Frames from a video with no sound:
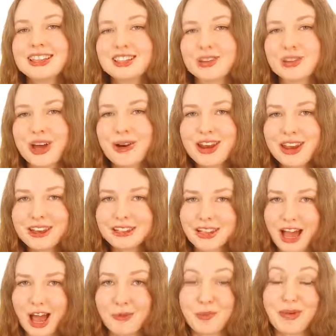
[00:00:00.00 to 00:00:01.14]
So nowadays,
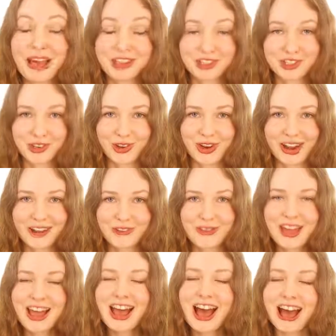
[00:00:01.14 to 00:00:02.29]
I'm a maths tutor,
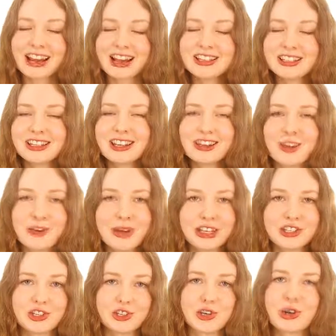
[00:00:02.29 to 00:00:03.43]
and I see a lot of my
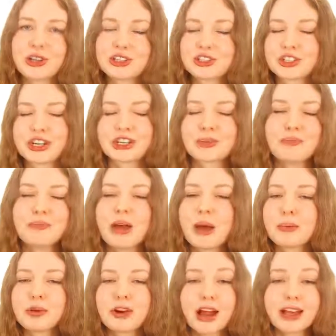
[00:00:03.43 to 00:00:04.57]
students just
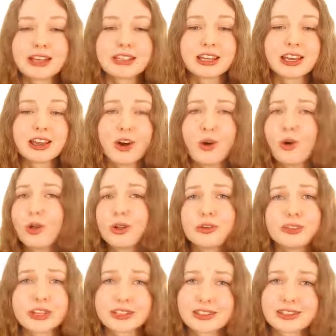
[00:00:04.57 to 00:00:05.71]
memorizing all of
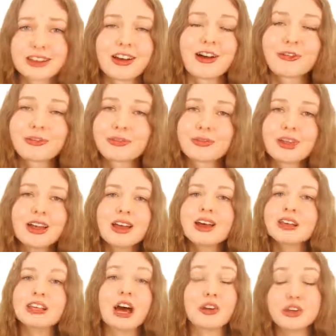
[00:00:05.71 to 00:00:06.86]
this stuff.
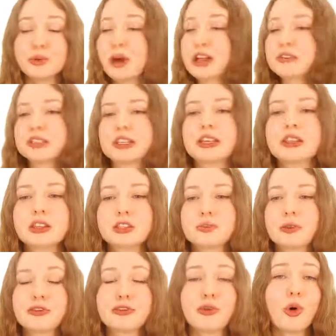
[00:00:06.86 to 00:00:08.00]
Now, you might have seen this
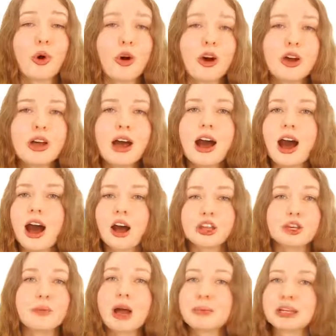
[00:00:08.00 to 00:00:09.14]
before. Uh,
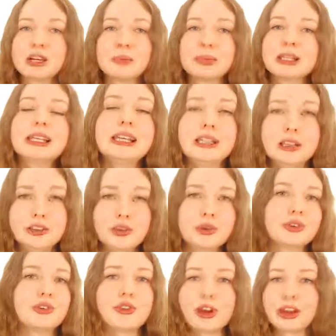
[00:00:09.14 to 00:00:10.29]
you might be completely new
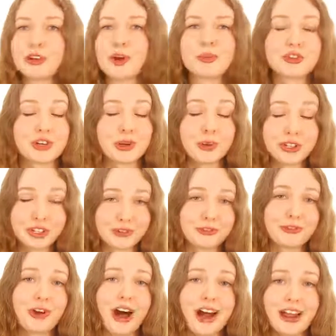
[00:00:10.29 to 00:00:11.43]
to trigonometry, which is
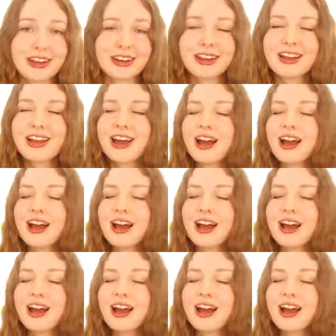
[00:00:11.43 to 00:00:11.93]
fine.